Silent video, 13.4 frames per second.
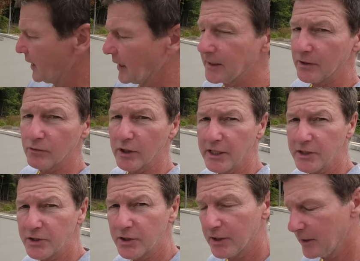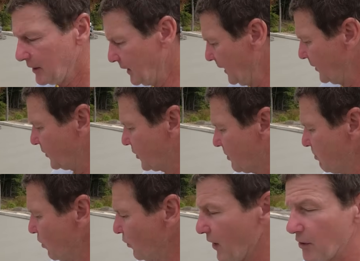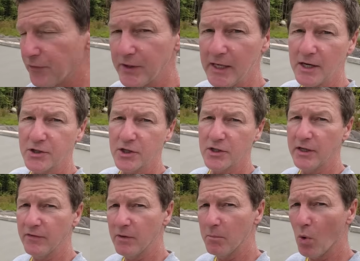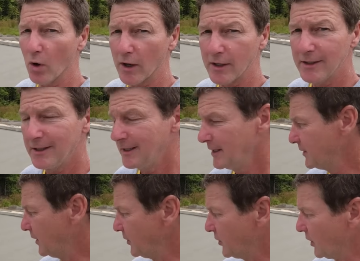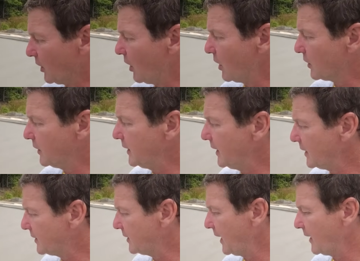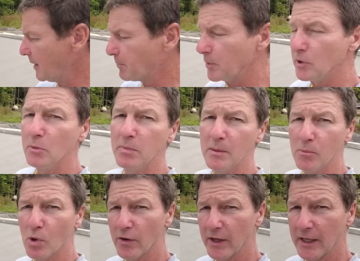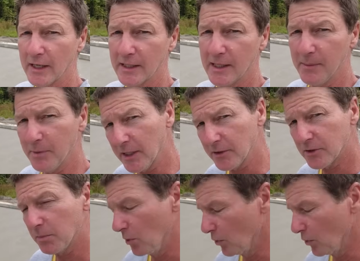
that I can reach and smooth out the edges even more. Since the concrete has set up a little bit more, they're going to keep getting